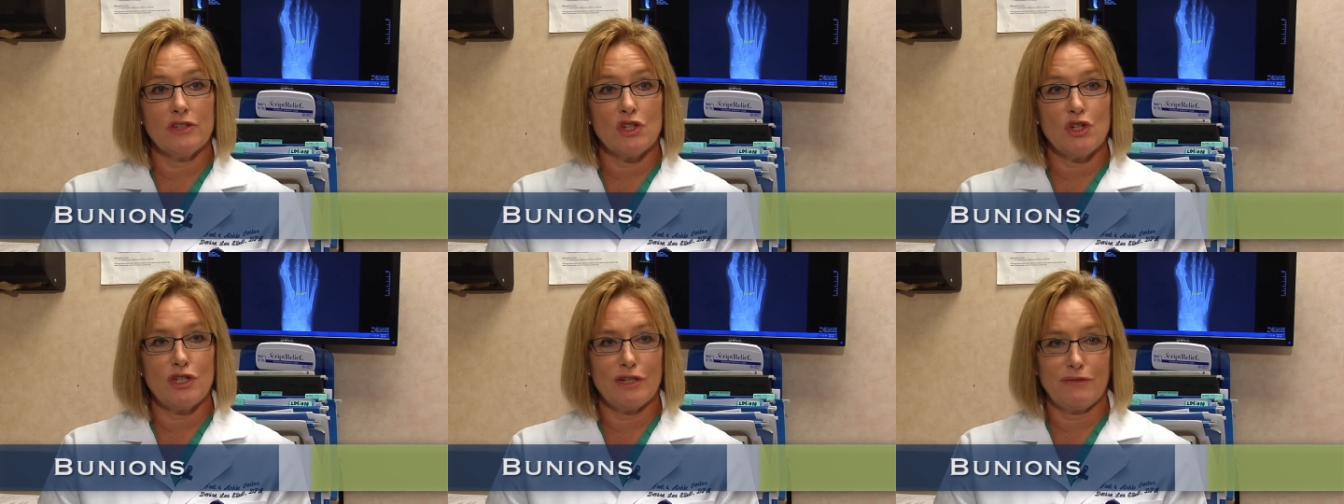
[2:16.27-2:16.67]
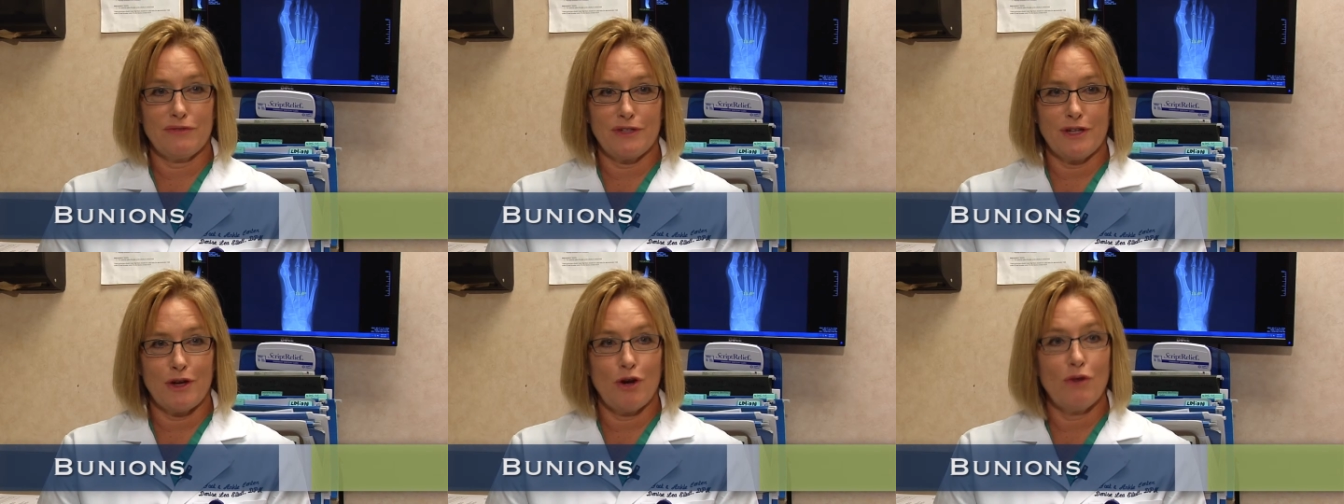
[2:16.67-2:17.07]

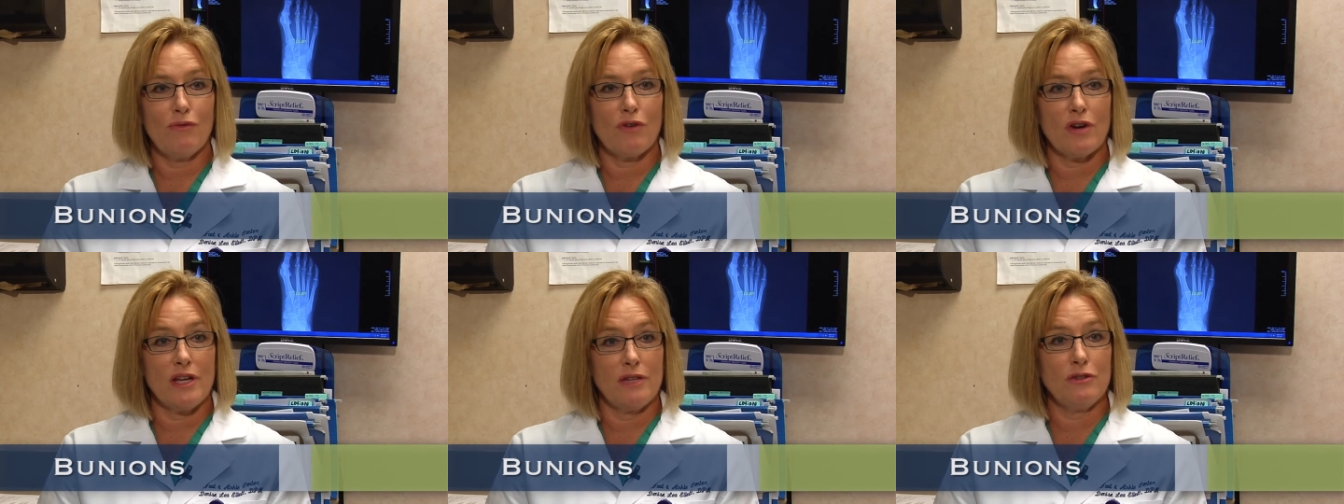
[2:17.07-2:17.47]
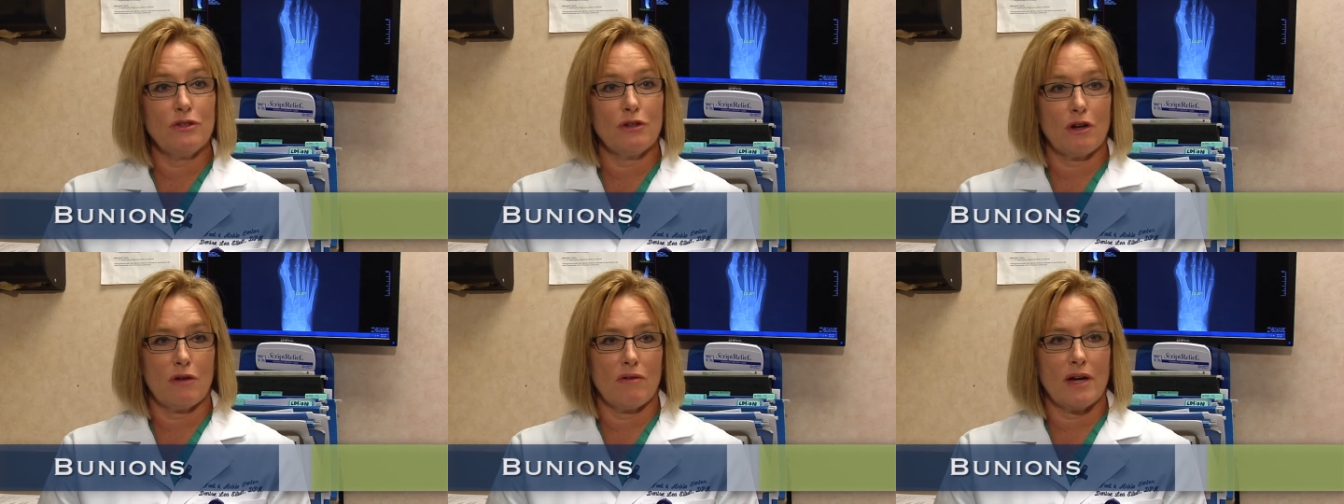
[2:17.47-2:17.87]
shifted over
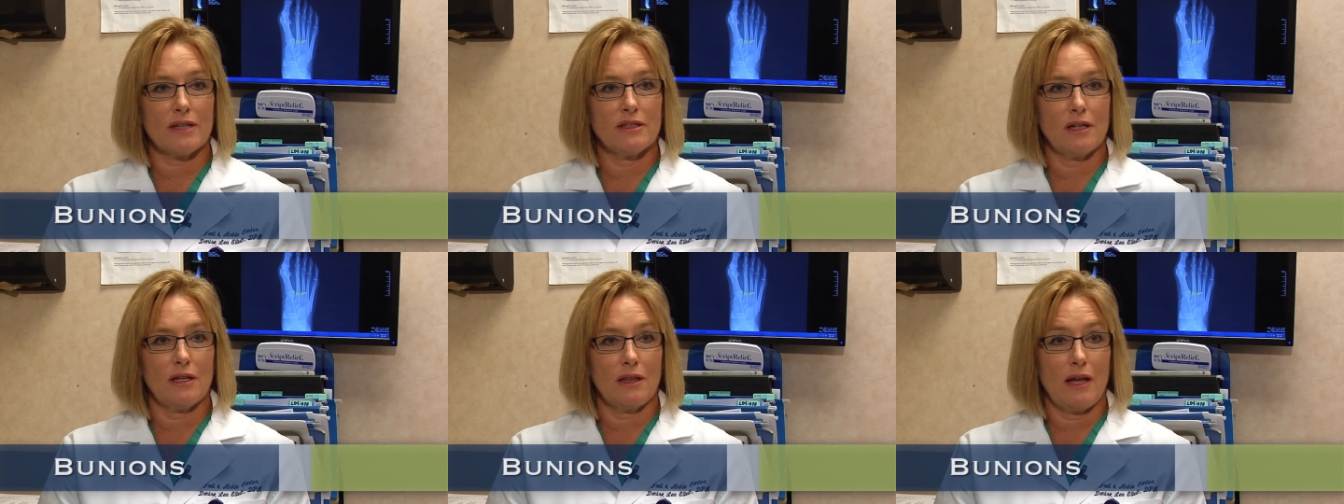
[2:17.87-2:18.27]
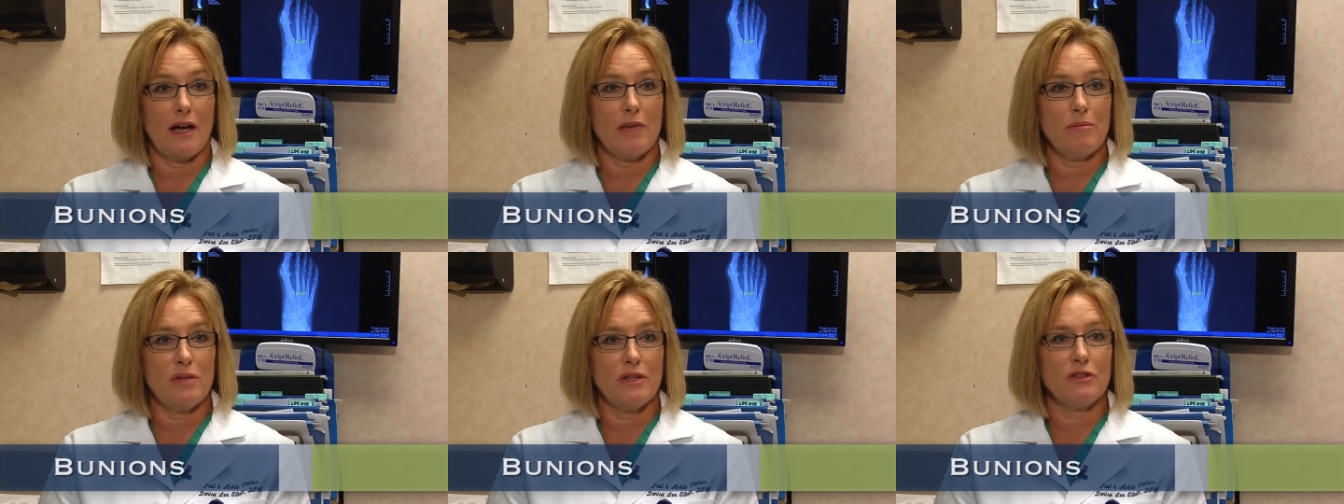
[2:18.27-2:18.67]
into correct
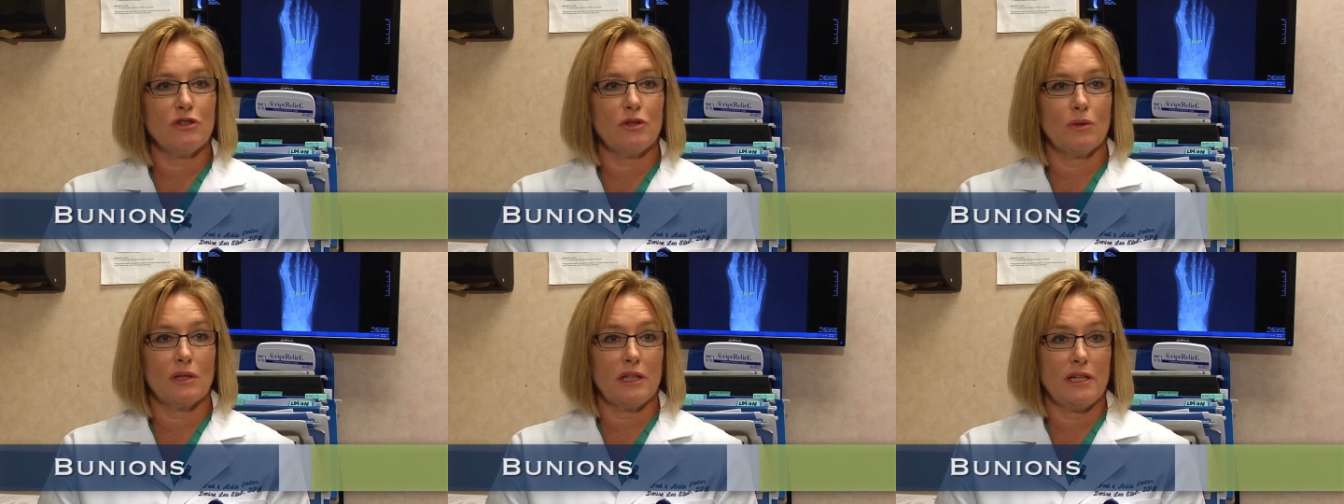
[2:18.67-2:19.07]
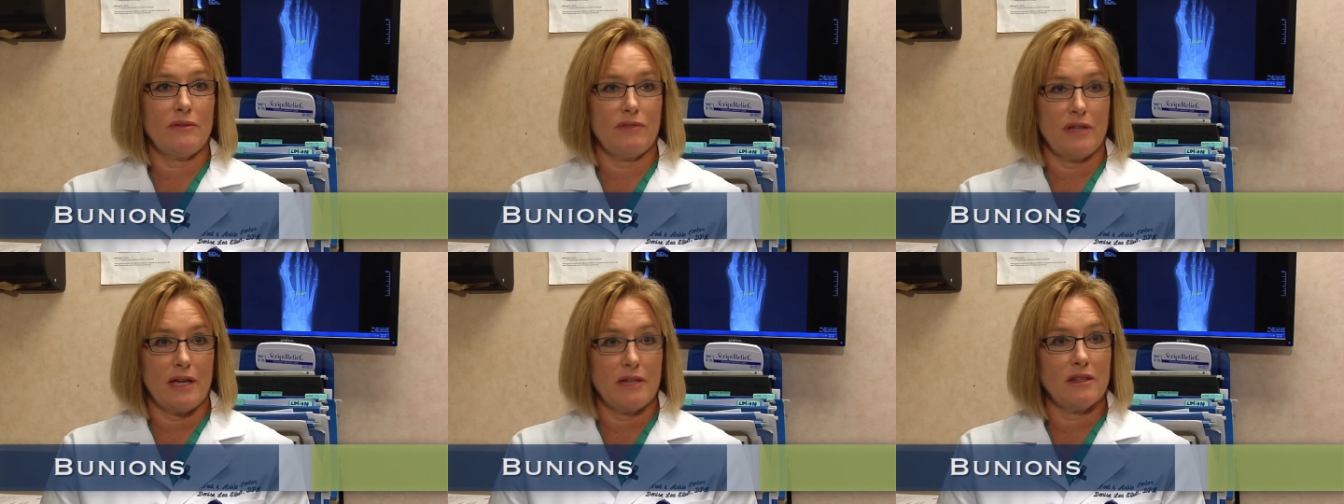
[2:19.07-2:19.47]
alignment to
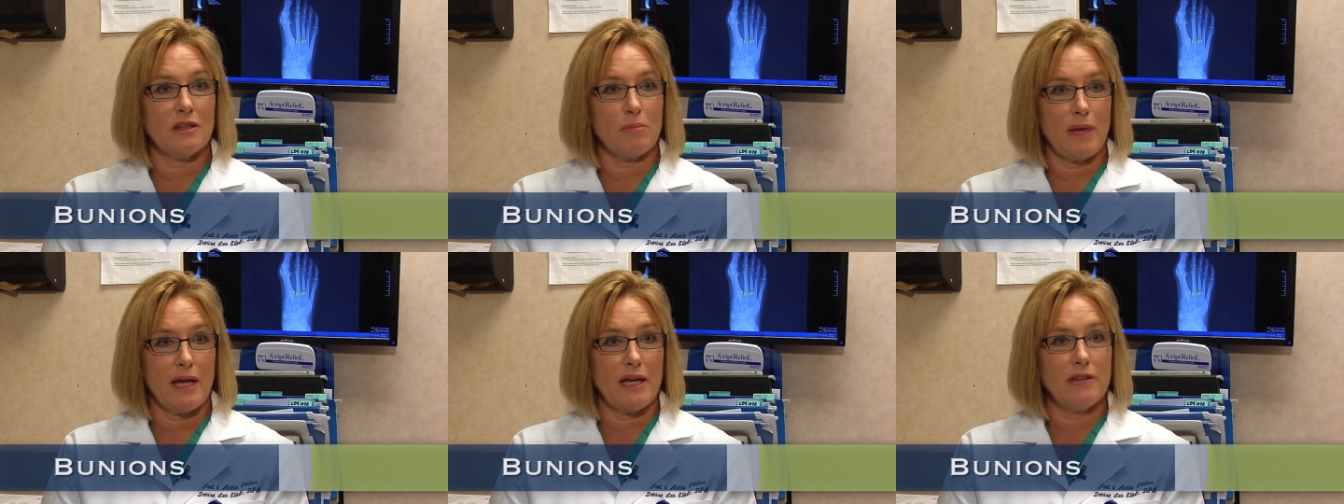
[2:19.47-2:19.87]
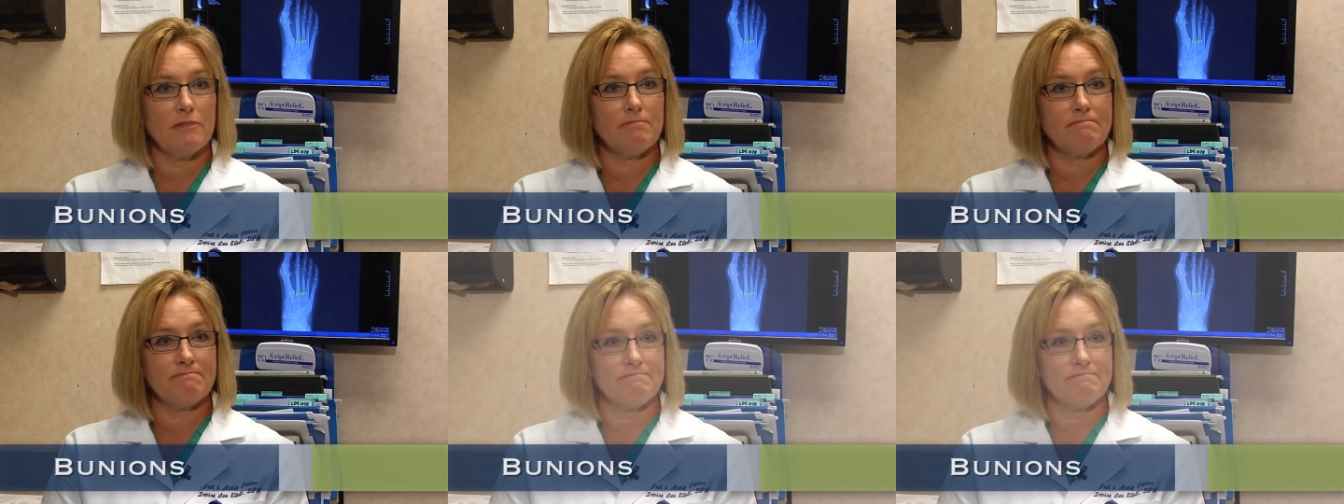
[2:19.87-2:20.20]
alleviate the pain.